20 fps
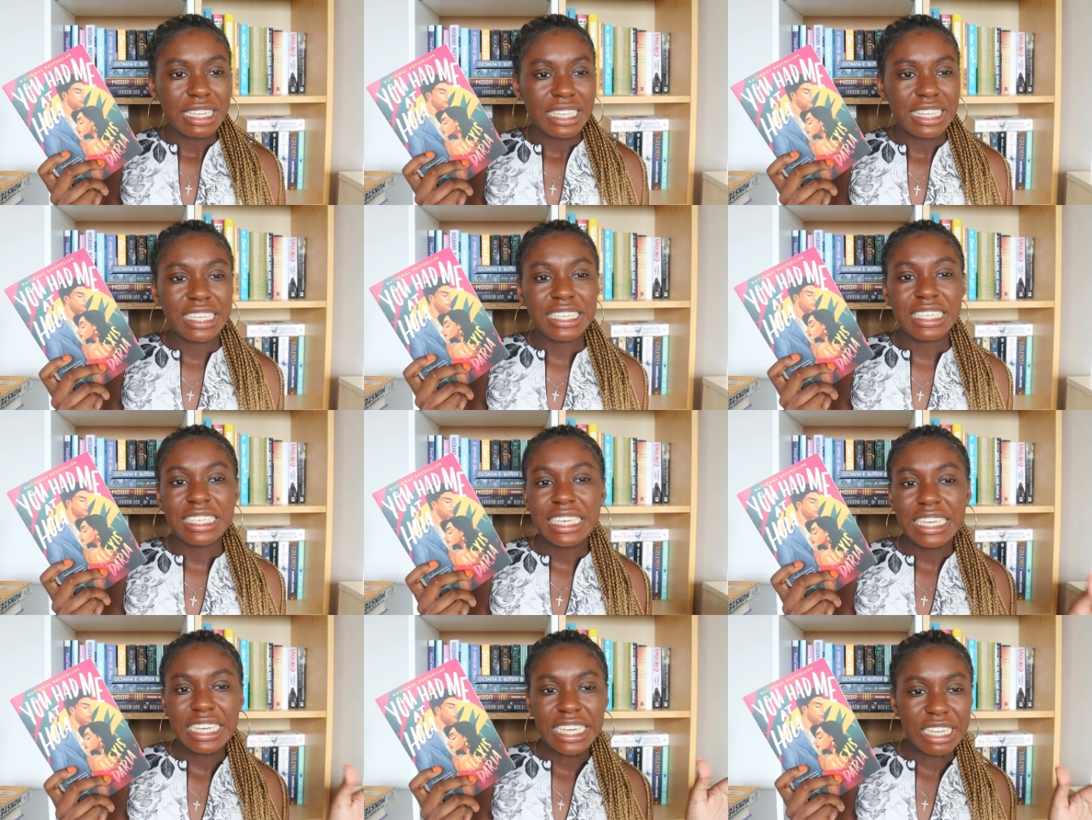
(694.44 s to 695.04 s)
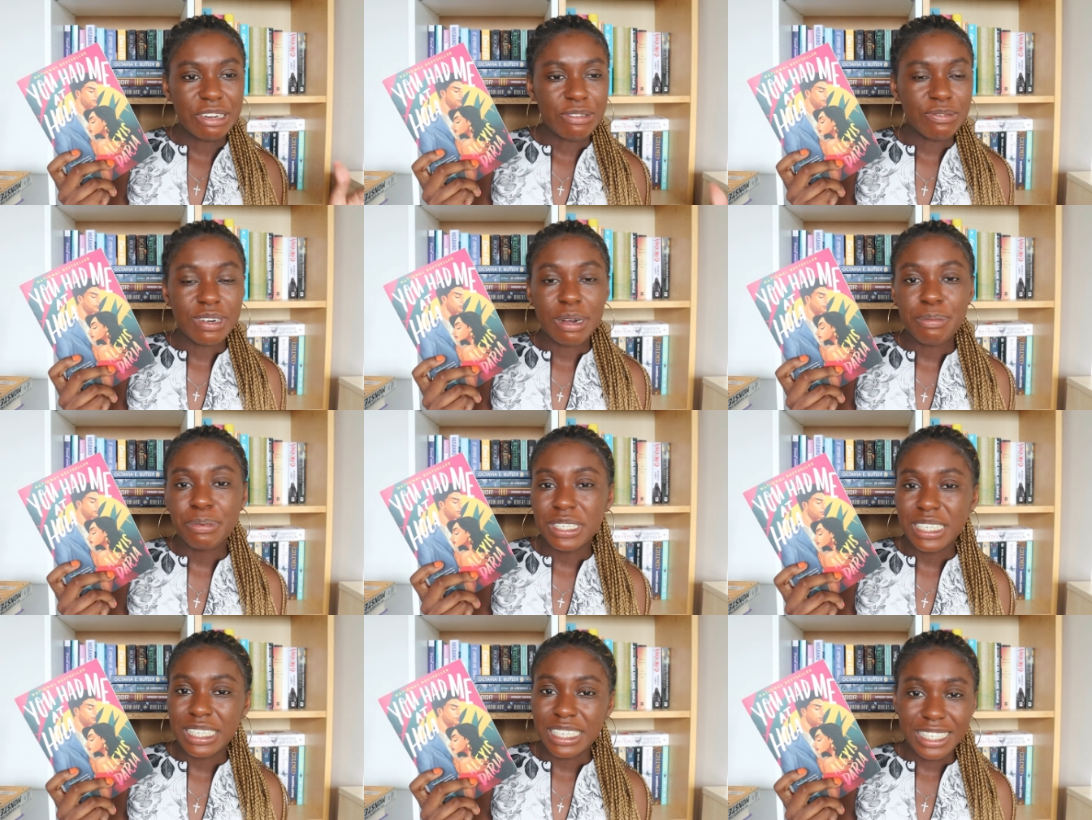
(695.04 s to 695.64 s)
Latina
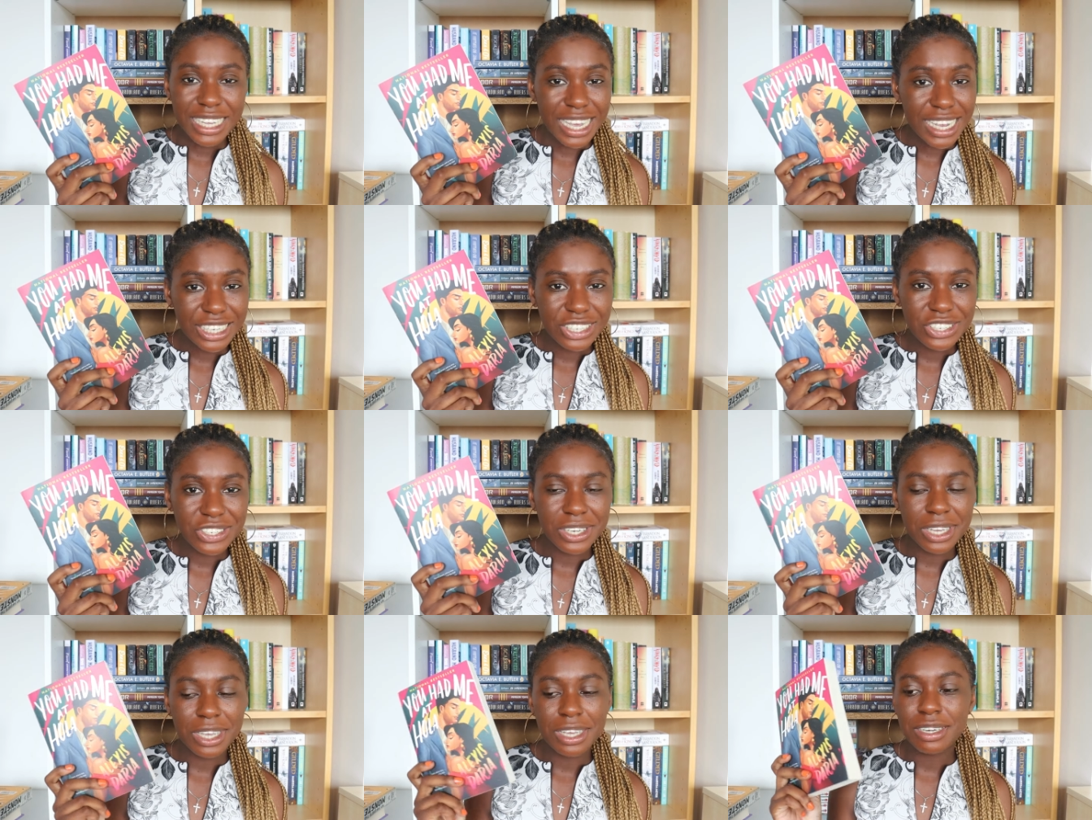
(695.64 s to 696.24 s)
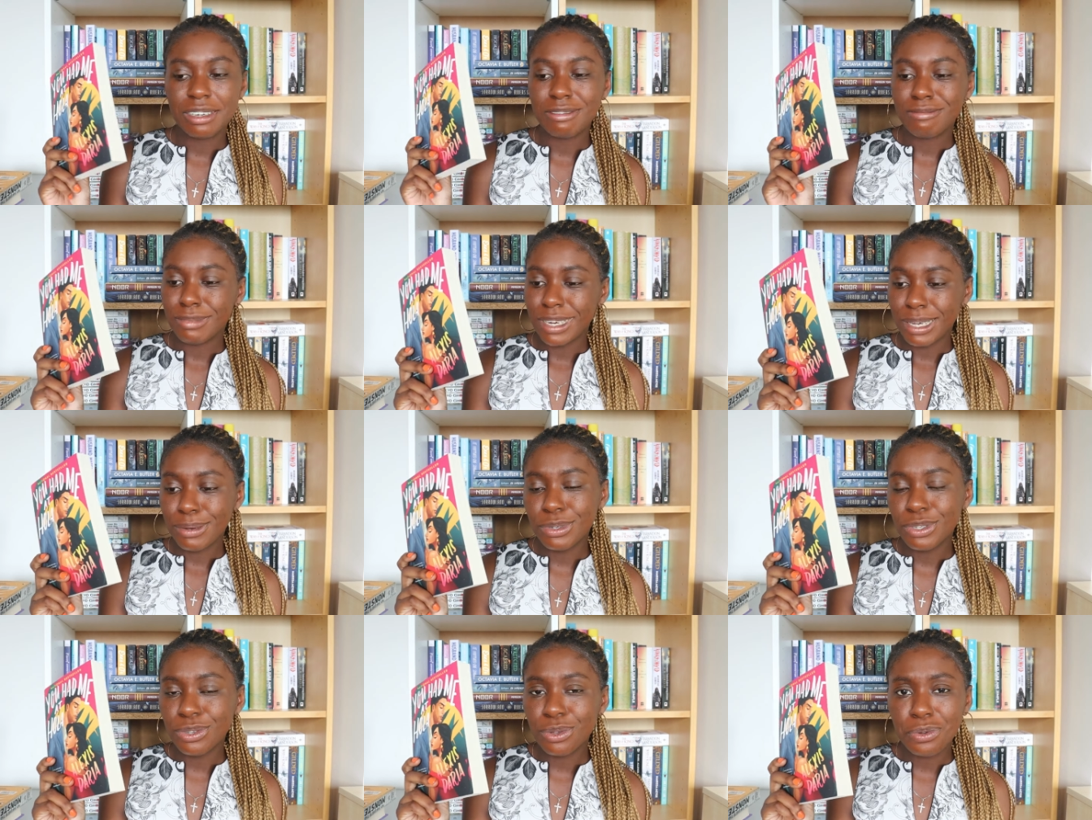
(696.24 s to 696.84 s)
representation.
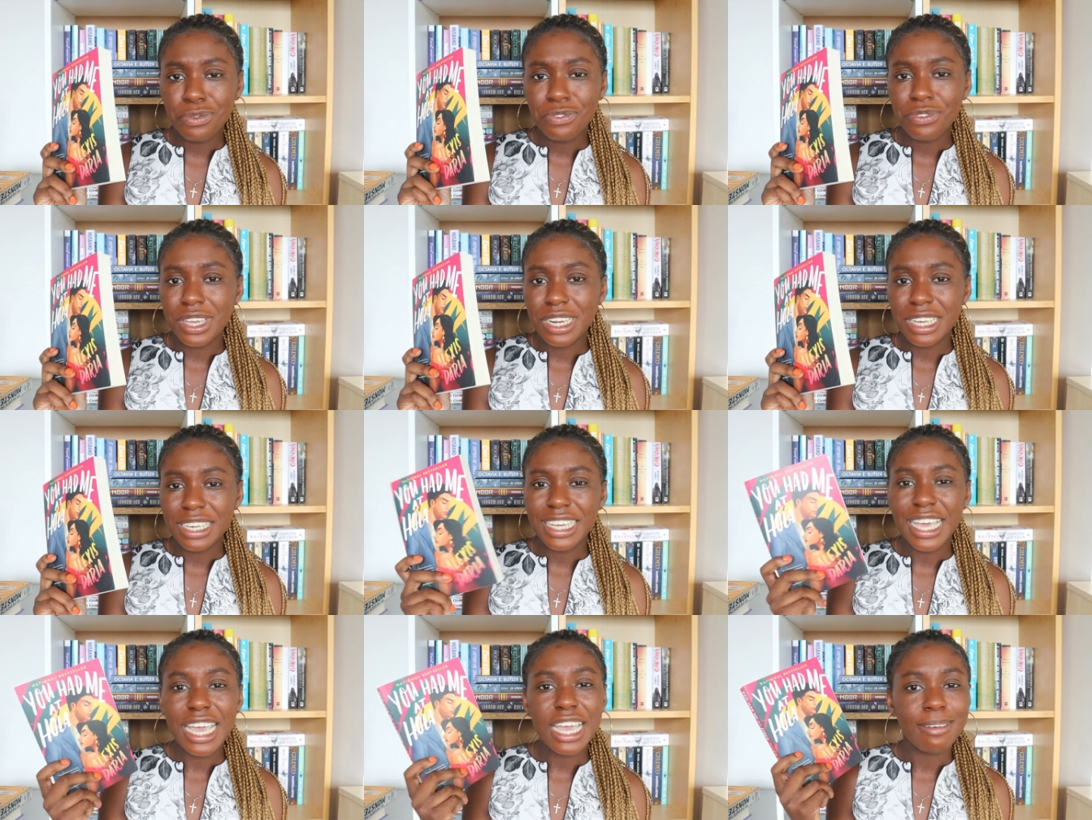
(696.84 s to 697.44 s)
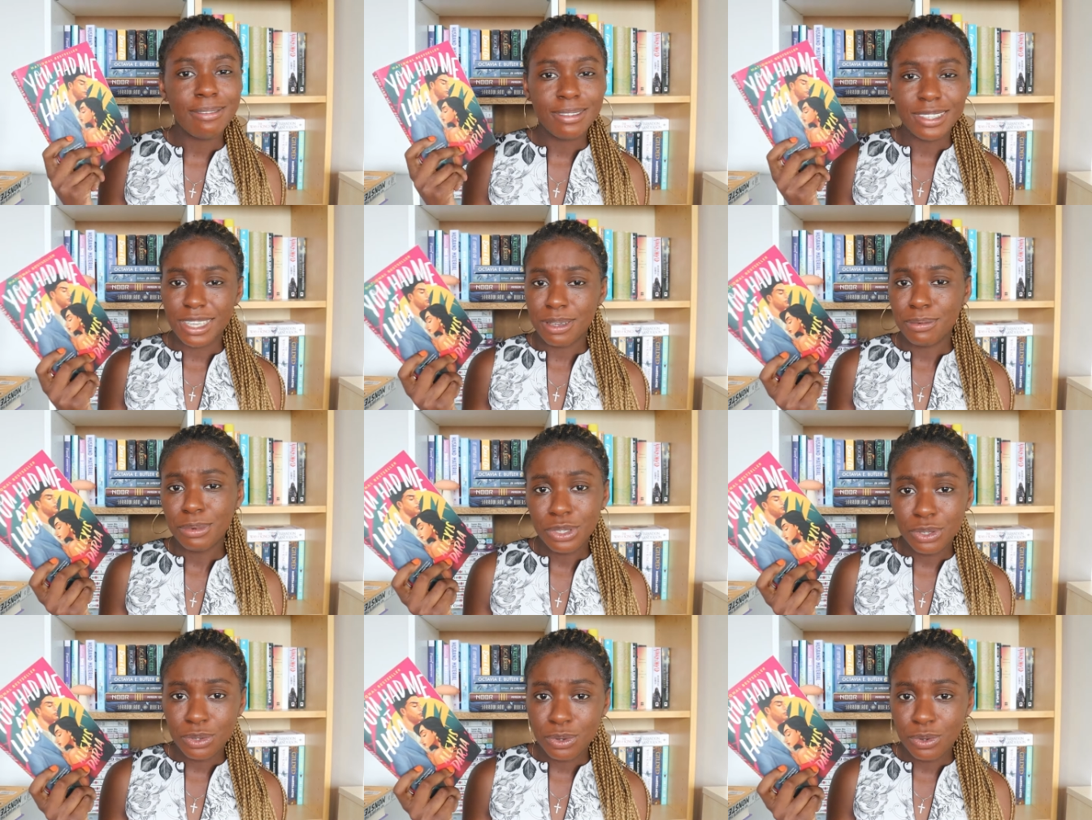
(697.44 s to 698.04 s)
It was all fun and games,
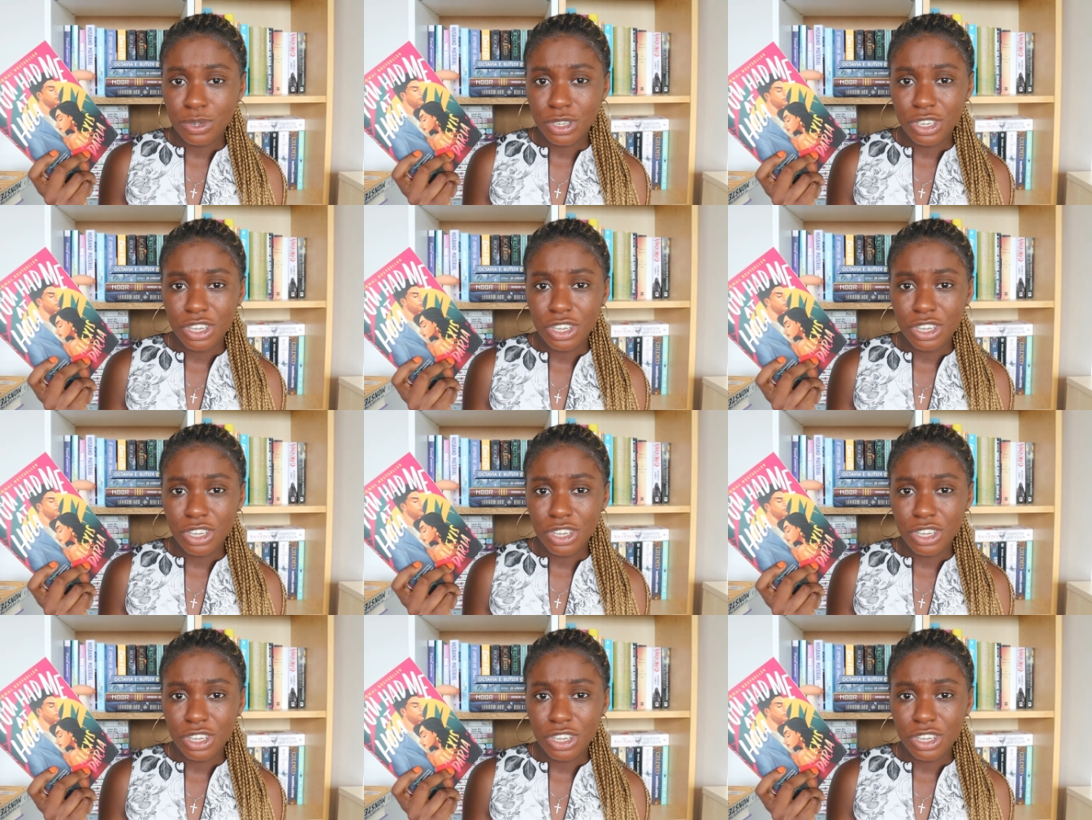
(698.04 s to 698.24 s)
it was all